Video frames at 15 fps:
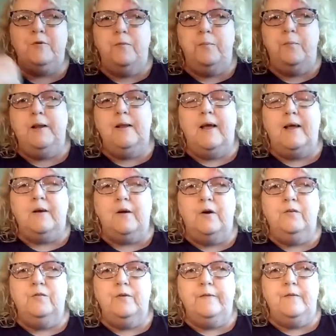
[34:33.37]
to be like
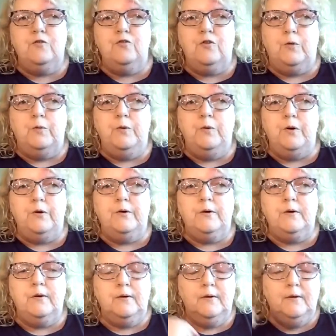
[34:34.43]
over the shoulder
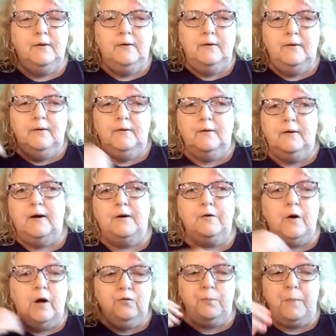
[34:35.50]

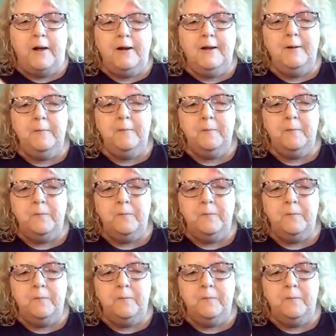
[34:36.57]
crossbody.